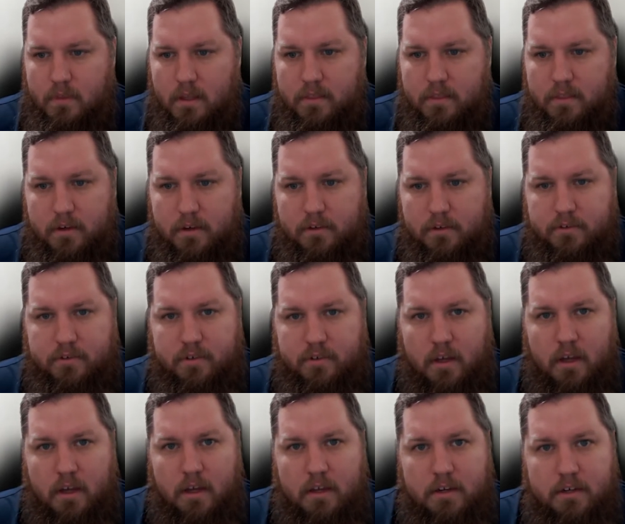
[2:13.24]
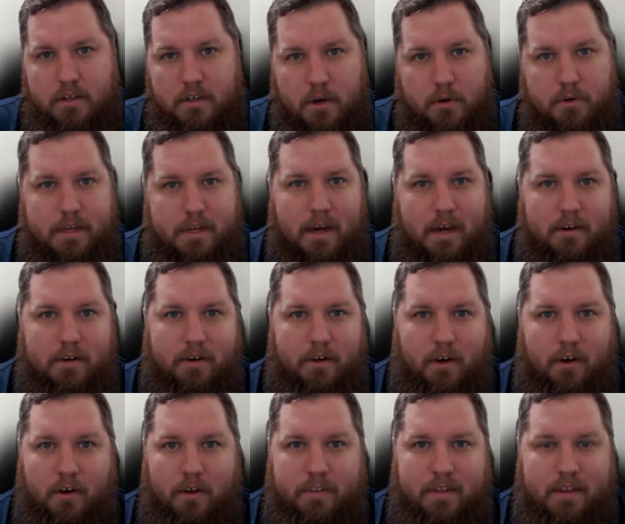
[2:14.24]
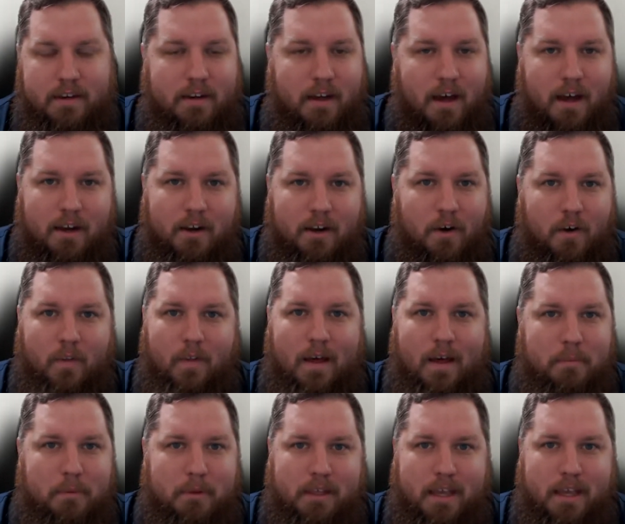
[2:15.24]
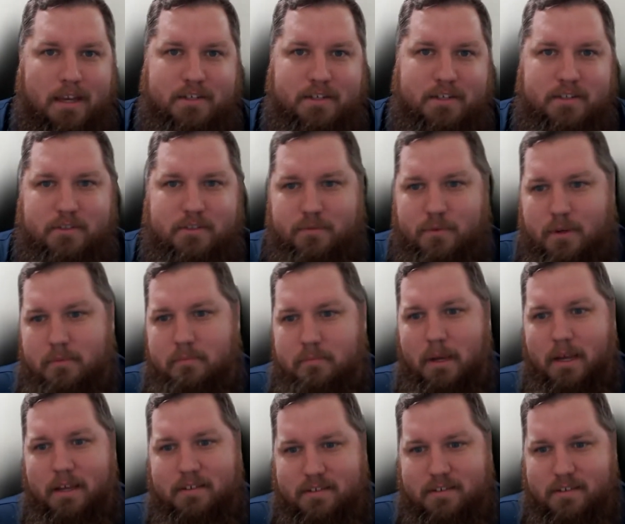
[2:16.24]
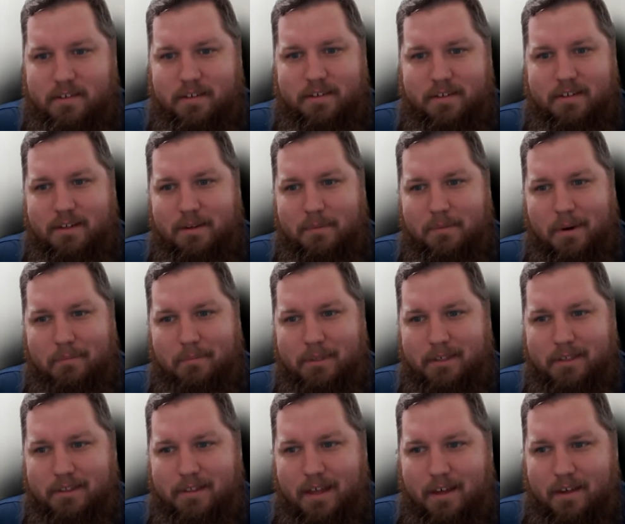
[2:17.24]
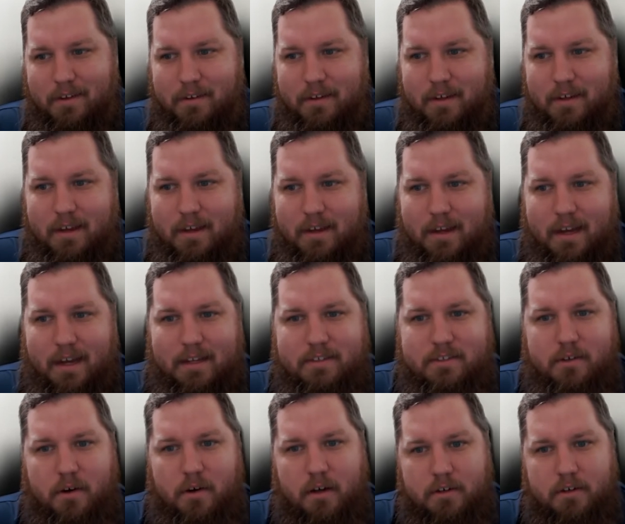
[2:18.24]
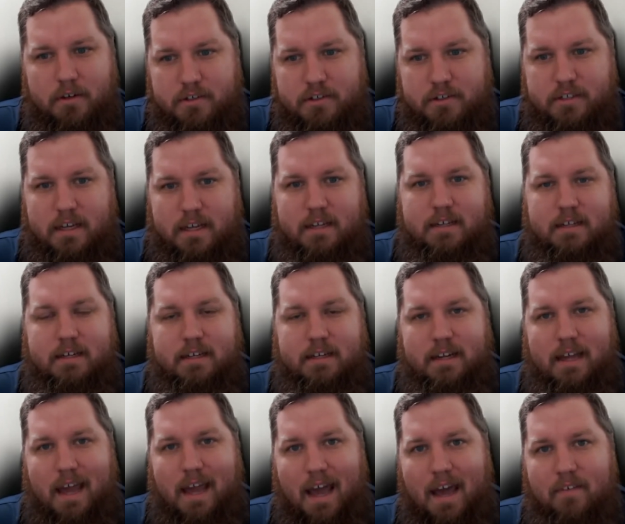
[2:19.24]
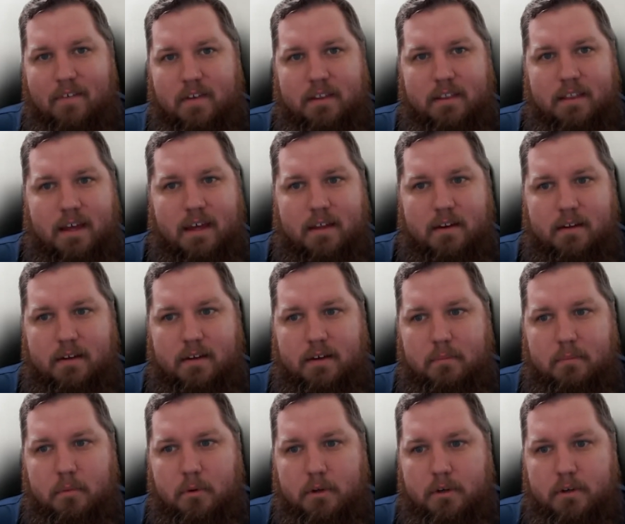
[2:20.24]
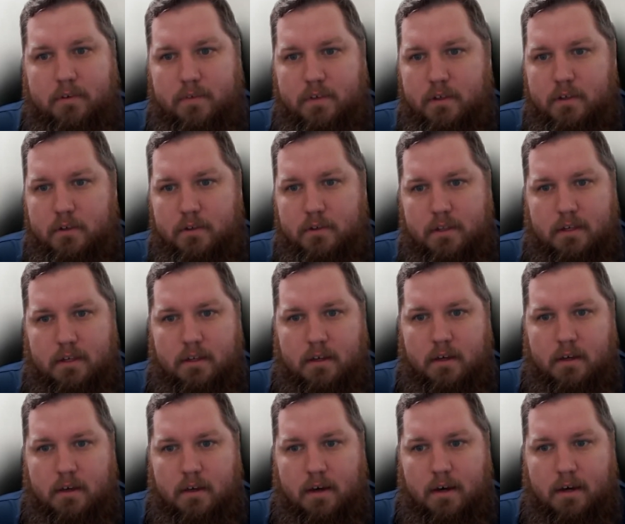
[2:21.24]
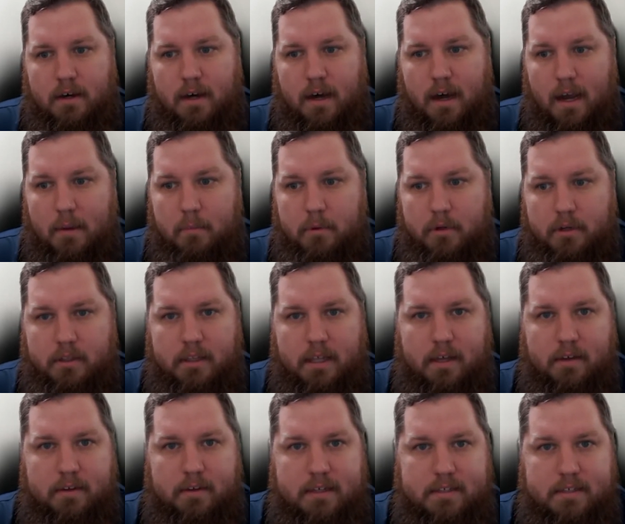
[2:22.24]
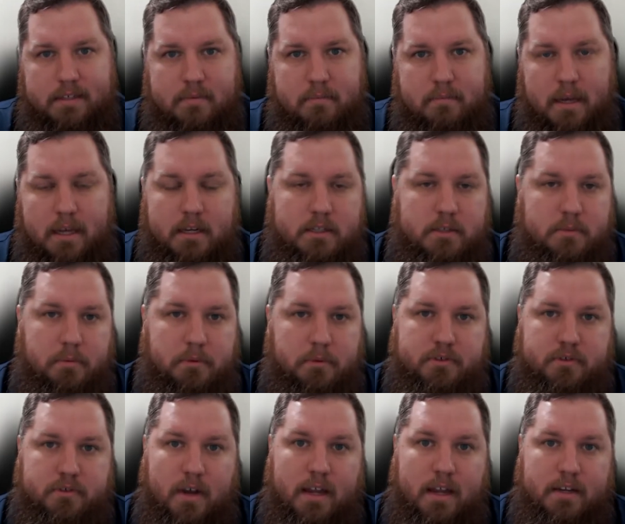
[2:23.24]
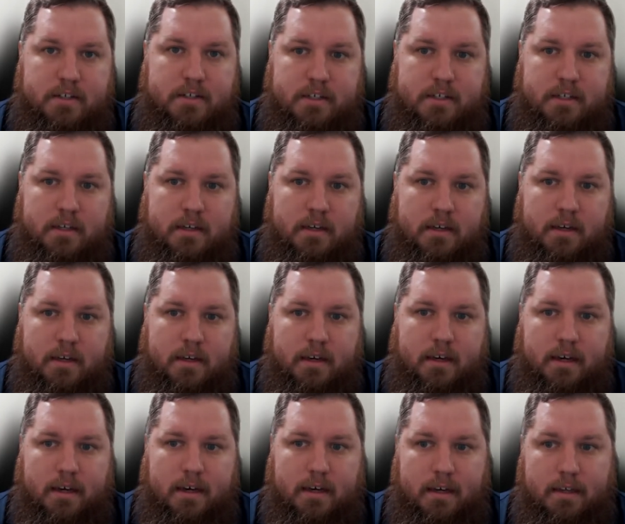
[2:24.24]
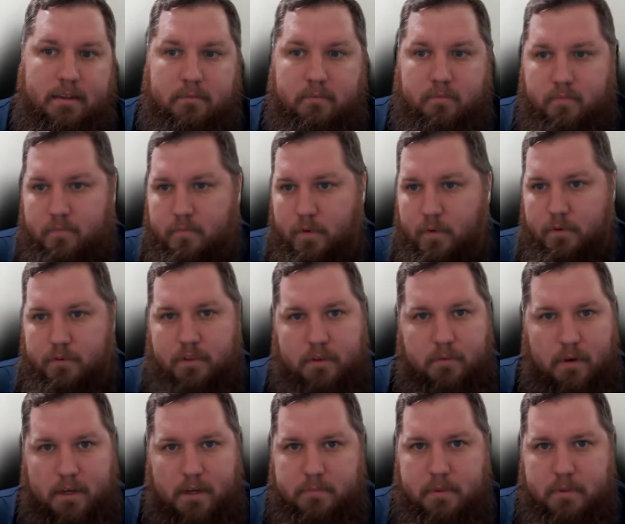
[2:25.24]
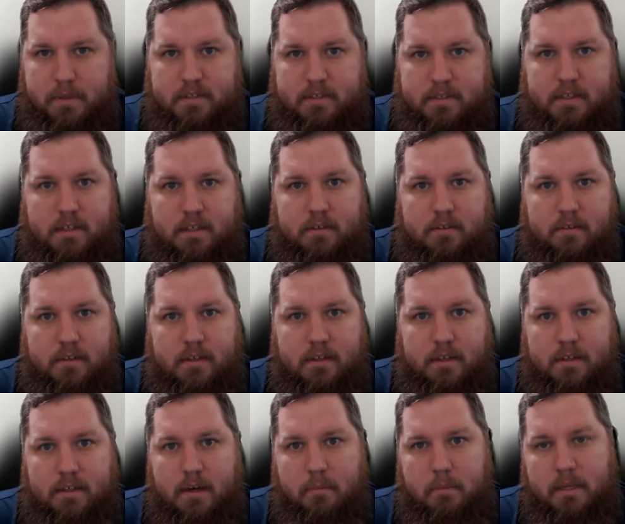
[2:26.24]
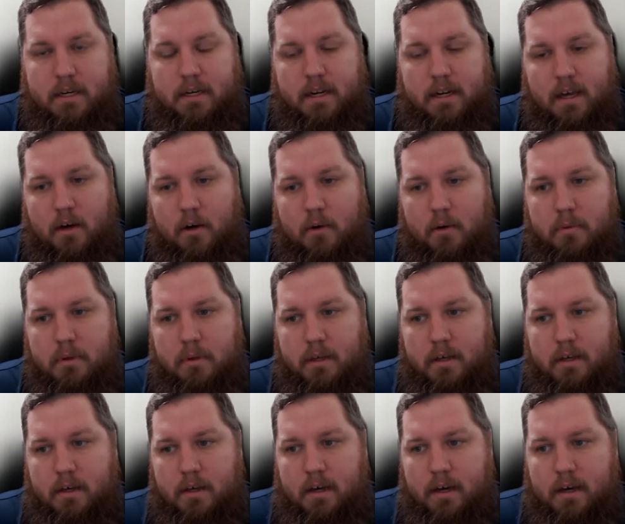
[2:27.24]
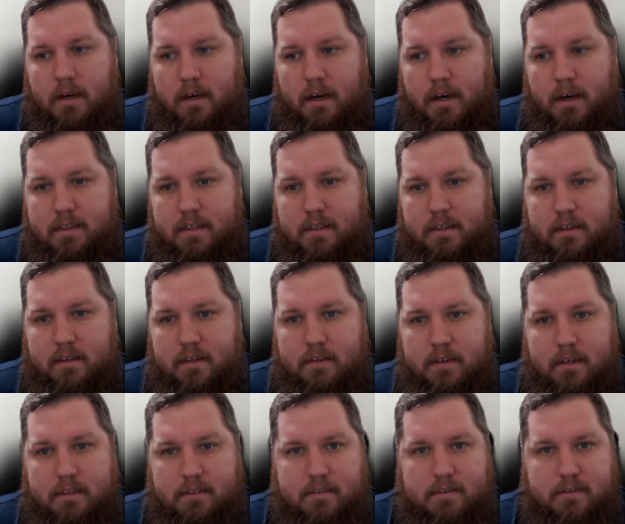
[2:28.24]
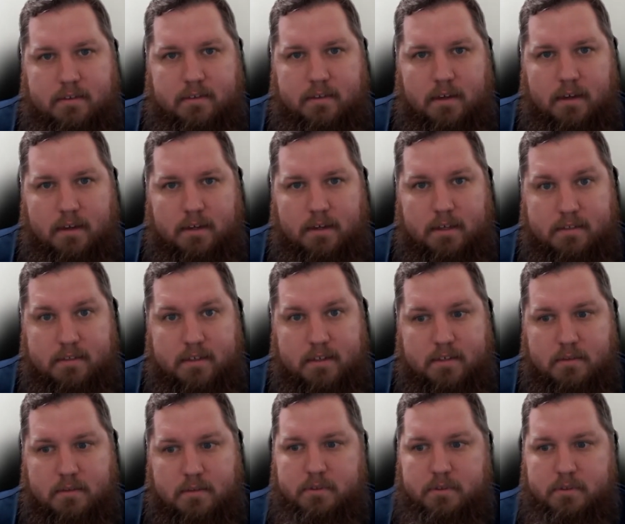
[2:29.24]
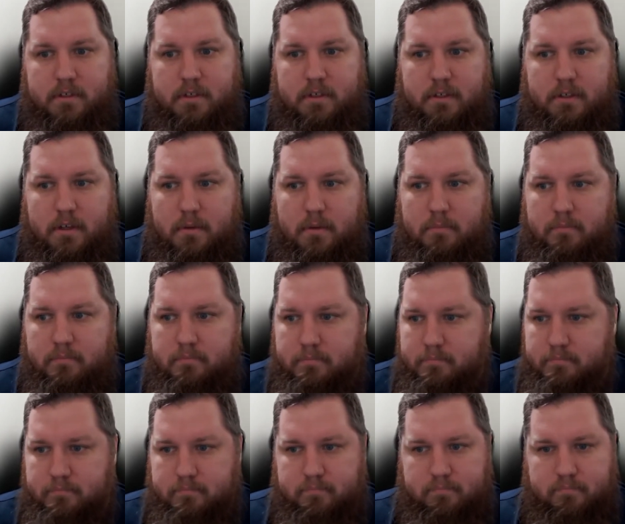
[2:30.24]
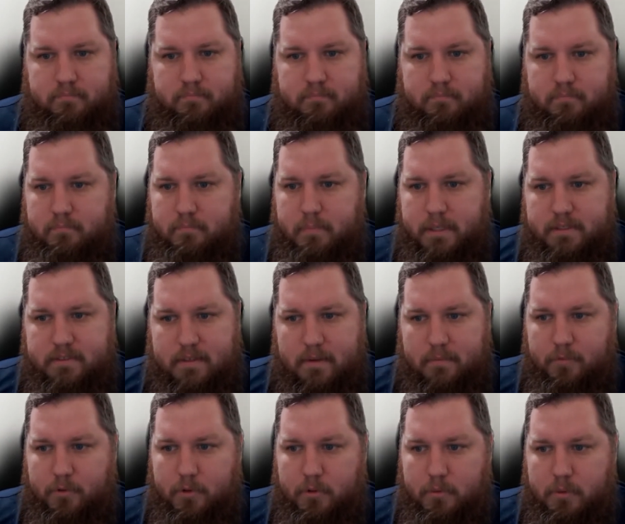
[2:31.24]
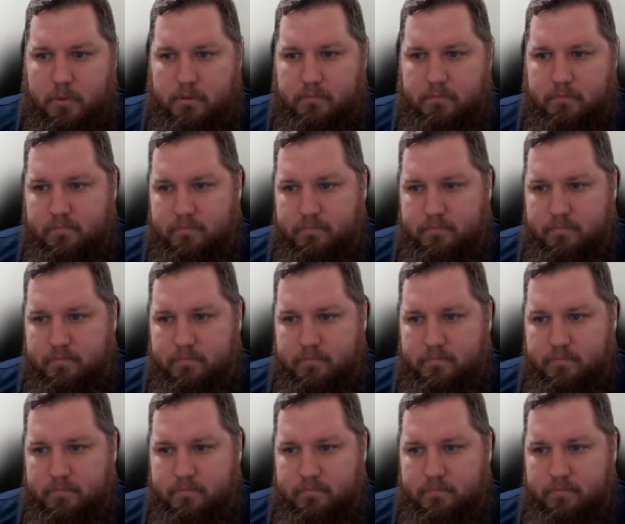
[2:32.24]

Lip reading: There's no doubt at all that not all applications run best in a public cloud. And so understanding and having that point of view that a hybrid cloud is a manageable strategy and folks like Rackspace can come in and help, I think gets customers a big step forward.